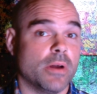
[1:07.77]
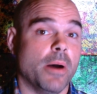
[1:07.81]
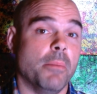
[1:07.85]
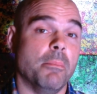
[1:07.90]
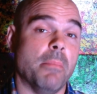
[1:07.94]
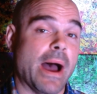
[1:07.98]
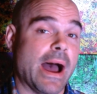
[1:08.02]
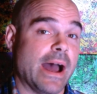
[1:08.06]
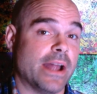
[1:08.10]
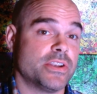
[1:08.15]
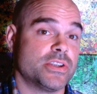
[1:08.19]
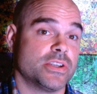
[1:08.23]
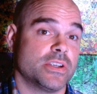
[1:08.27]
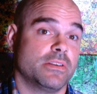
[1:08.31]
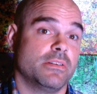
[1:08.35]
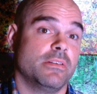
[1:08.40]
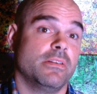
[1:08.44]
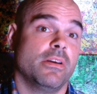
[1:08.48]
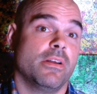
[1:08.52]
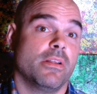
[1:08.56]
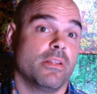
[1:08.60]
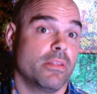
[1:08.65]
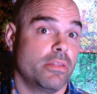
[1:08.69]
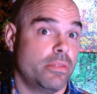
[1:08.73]
Imagine
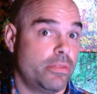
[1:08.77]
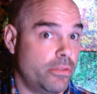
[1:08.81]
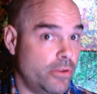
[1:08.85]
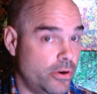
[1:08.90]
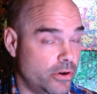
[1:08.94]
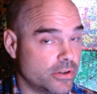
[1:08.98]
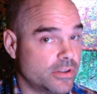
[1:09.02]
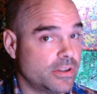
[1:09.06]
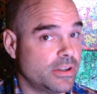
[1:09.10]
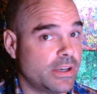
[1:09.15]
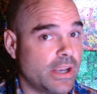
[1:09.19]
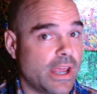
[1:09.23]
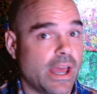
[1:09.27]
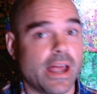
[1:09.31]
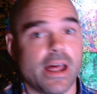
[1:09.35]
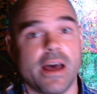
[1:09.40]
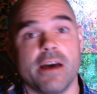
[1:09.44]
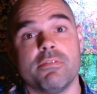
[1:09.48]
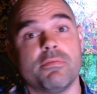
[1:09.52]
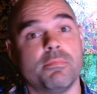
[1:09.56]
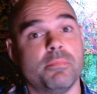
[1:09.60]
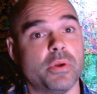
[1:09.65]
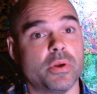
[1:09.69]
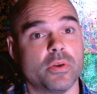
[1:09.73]

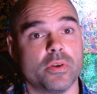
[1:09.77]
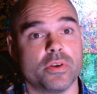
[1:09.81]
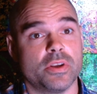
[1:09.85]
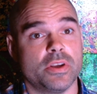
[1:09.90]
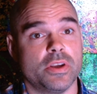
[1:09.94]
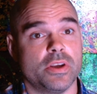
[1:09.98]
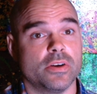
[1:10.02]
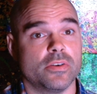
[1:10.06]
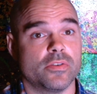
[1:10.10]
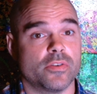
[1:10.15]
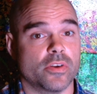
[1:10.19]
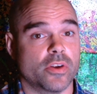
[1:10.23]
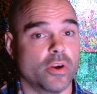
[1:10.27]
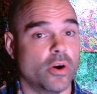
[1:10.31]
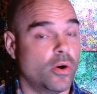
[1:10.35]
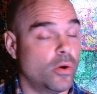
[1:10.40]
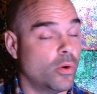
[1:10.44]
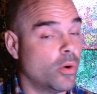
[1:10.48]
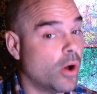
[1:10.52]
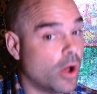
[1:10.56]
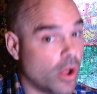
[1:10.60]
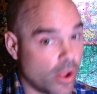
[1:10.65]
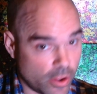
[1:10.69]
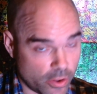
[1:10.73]
13.5 billion years ago,
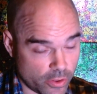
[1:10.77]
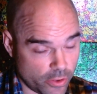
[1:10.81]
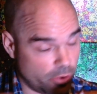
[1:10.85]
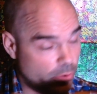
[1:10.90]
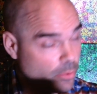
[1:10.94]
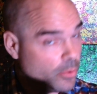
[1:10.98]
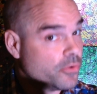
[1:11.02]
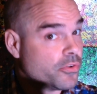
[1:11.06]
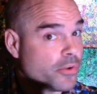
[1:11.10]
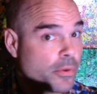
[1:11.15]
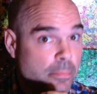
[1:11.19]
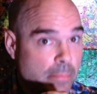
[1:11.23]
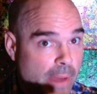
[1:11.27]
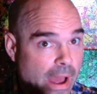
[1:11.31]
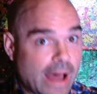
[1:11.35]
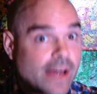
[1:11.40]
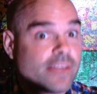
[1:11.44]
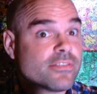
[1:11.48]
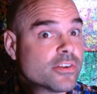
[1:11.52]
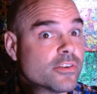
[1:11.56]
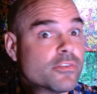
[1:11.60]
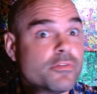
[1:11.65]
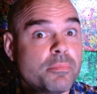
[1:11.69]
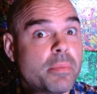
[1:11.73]
there was a
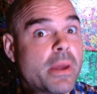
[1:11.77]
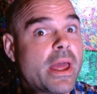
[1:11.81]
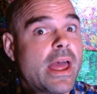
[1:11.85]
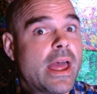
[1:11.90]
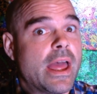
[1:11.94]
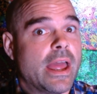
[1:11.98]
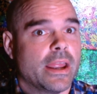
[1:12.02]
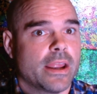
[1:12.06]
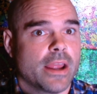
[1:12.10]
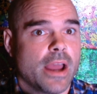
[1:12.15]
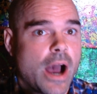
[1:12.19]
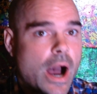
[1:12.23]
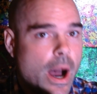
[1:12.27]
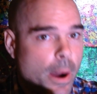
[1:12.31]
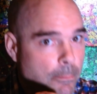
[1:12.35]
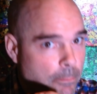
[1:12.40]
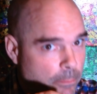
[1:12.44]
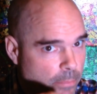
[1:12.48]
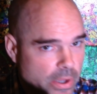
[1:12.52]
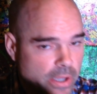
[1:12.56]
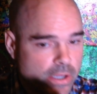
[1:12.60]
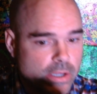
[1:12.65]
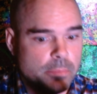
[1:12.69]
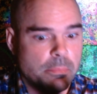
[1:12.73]
massive bang, a
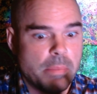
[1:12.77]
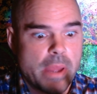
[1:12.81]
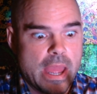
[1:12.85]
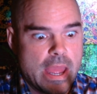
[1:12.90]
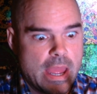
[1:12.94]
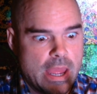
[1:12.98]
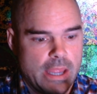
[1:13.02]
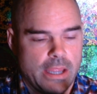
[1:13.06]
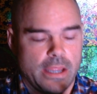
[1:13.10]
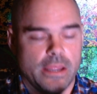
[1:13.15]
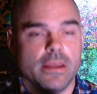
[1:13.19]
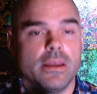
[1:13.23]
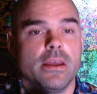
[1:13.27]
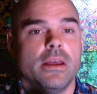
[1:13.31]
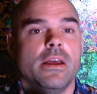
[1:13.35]
big bang,